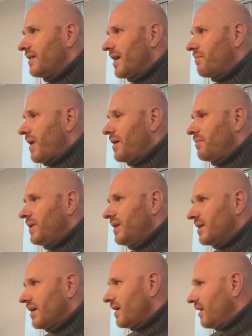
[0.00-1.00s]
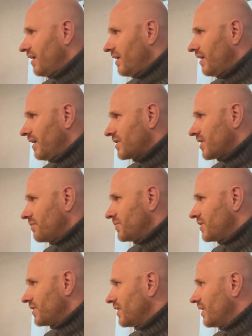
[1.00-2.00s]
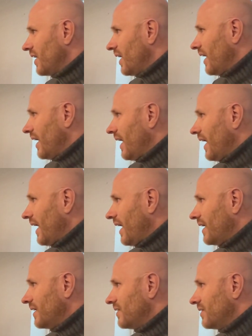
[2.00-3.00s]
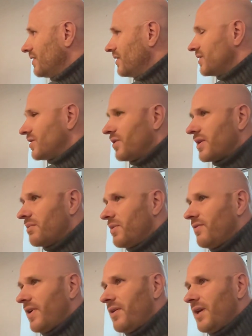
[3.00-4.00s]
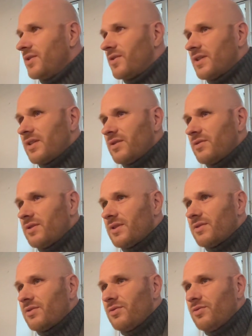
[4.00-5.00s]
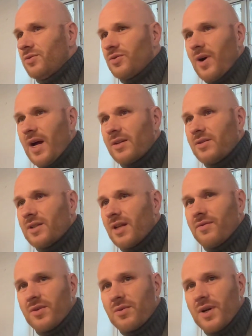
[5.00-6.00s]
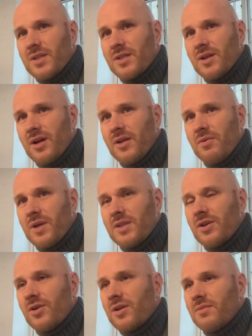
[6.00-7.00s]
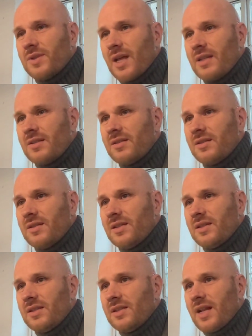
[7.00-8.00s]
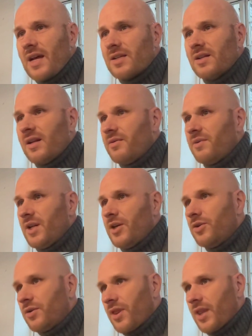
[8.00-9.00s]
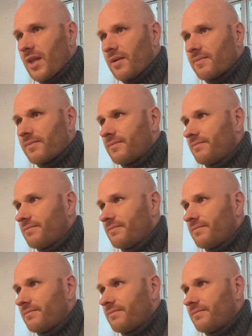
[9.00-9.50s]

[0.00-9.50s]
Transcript: That might be an assumption. And so it can be very interesting to ask yourself the question, under what circumstances is it actually a really good thing?